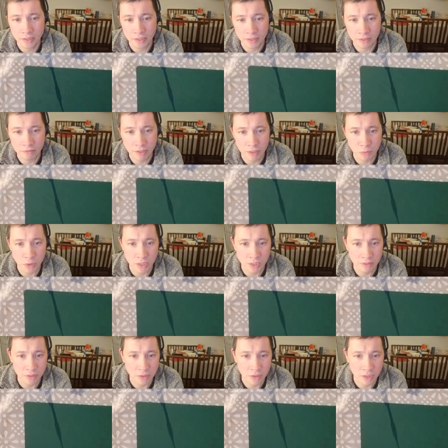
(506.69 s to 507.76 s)
red wire
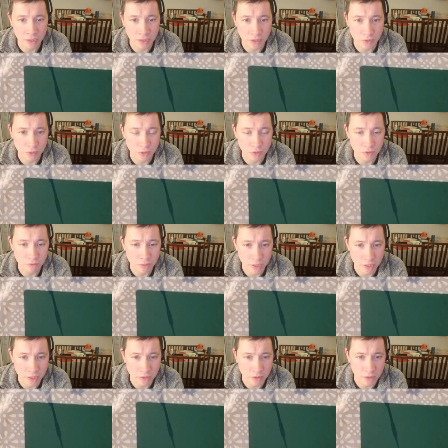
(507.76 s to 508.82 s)
is continuous with the right
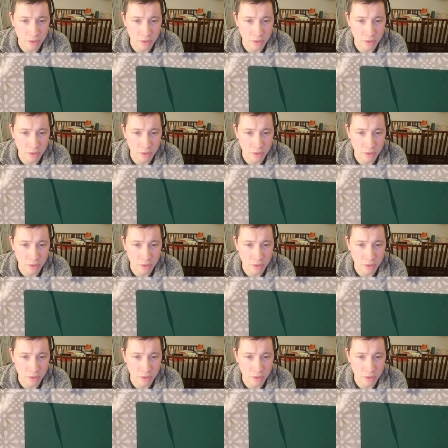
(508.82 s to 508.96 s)
hand